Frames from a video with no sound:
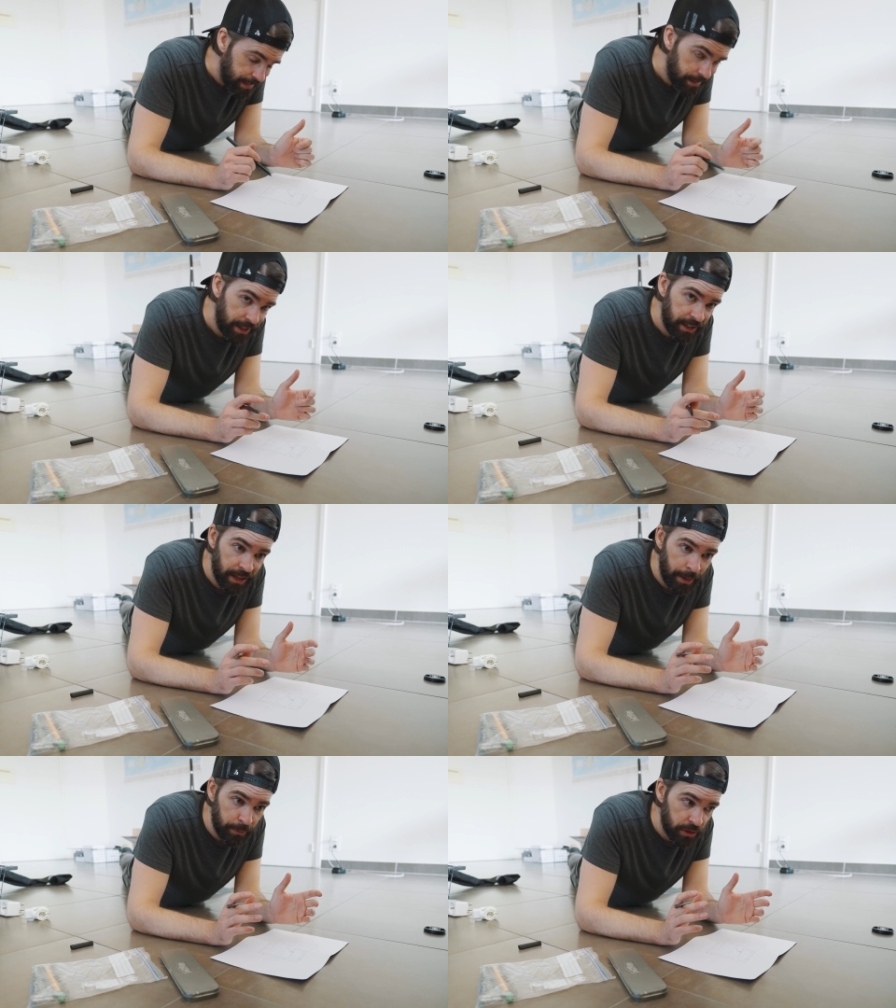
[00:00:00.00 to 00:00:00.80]
I
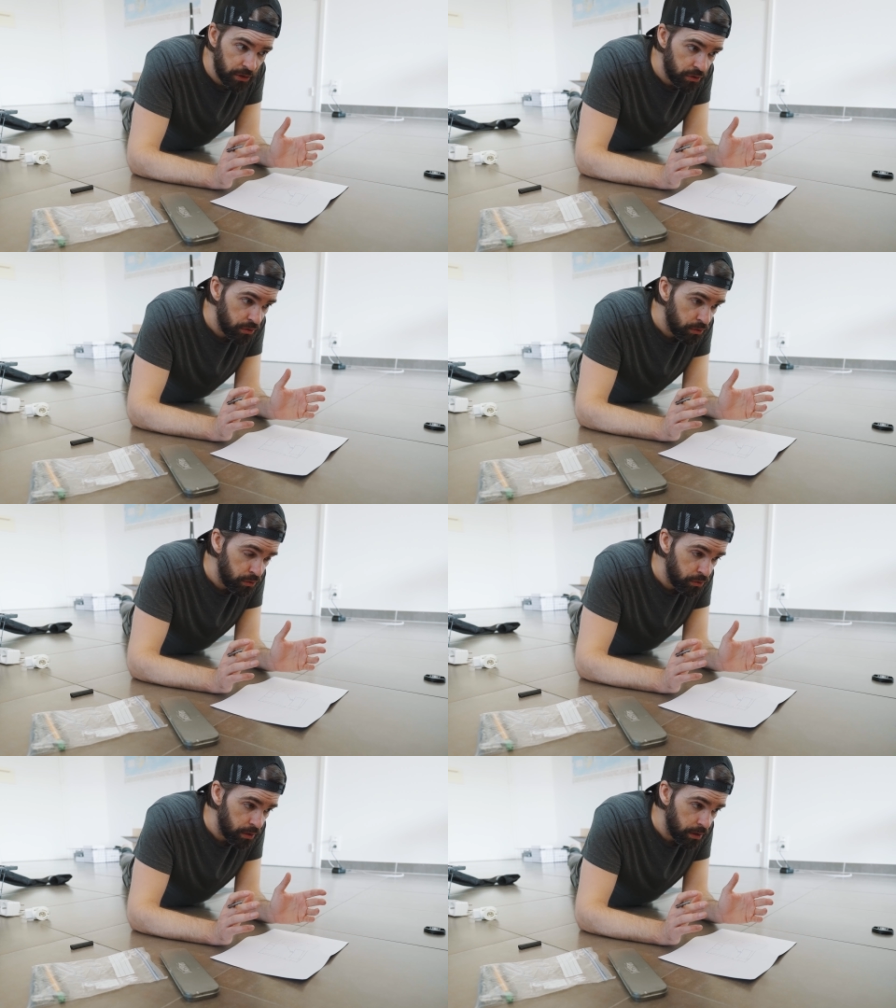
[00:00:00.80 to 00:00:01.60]
think I'm gonna
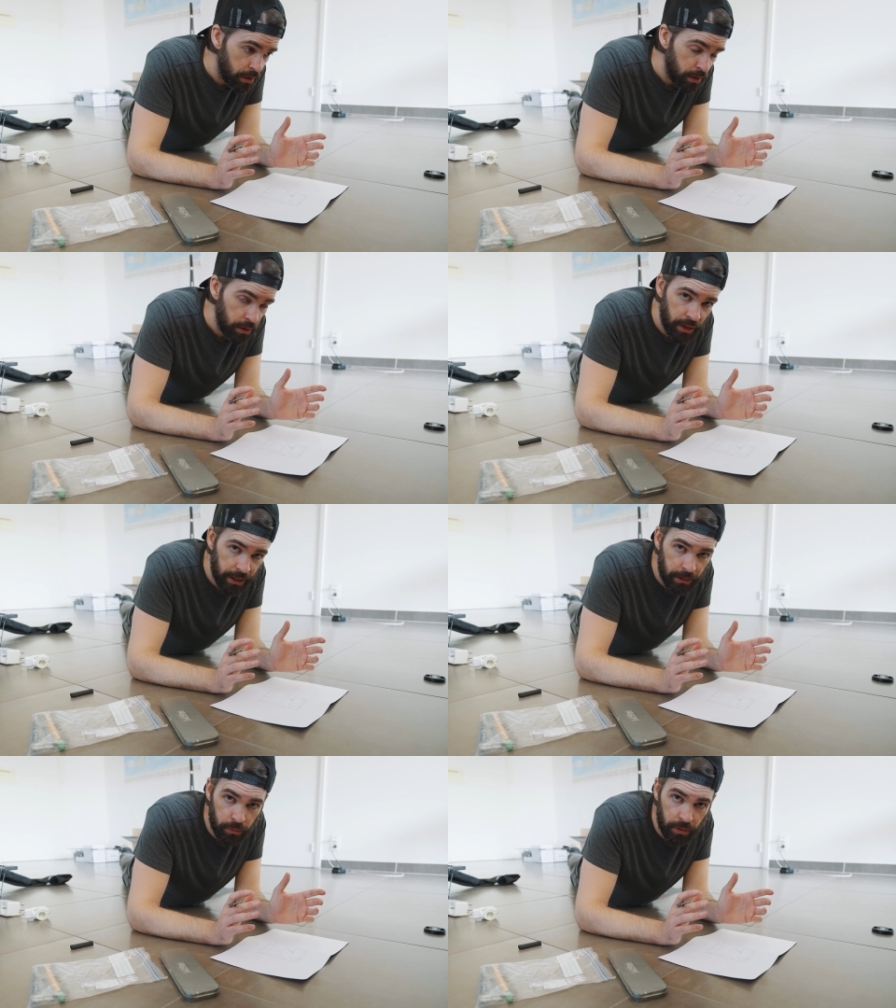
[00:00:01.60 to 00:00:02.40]
do
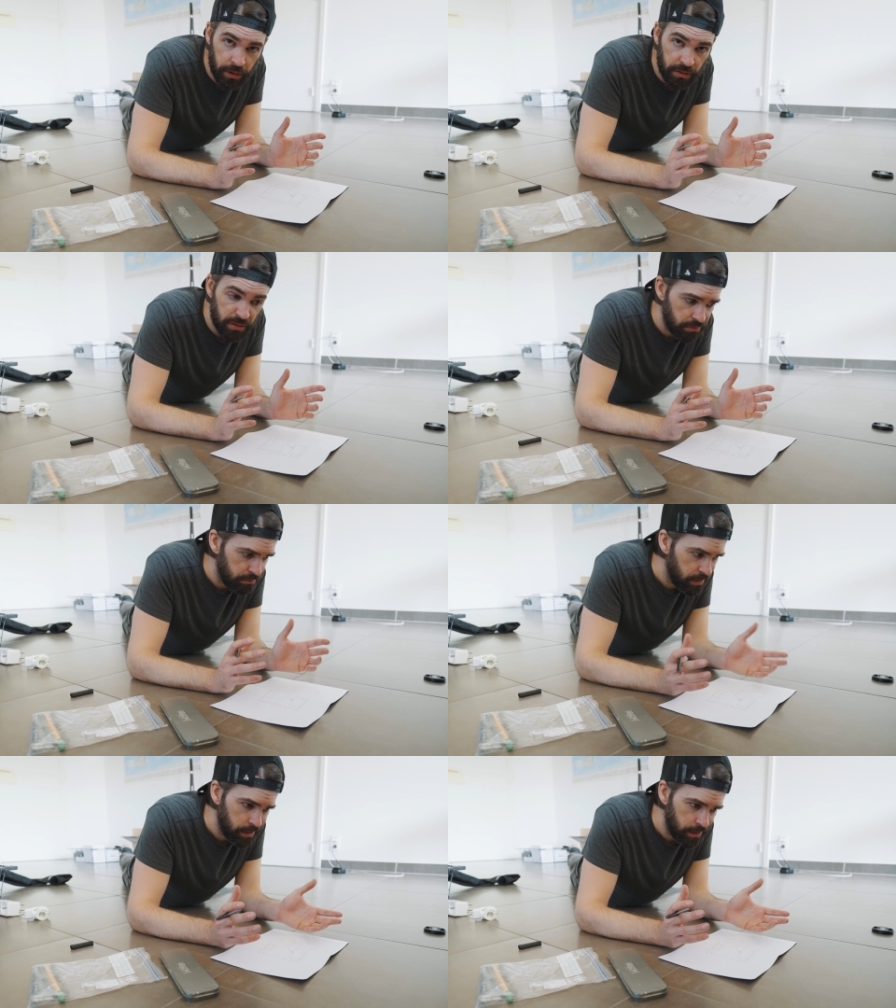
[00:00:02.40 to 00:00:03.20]
like what
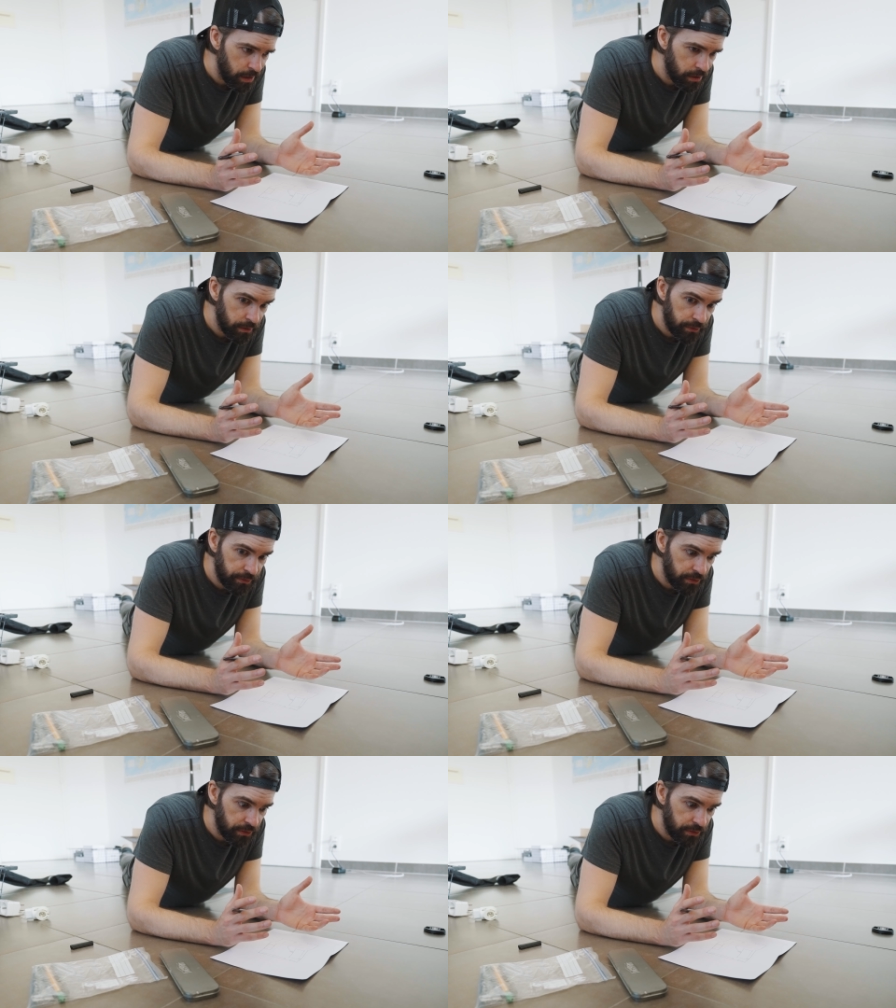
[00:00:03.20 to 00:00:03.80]
a lot of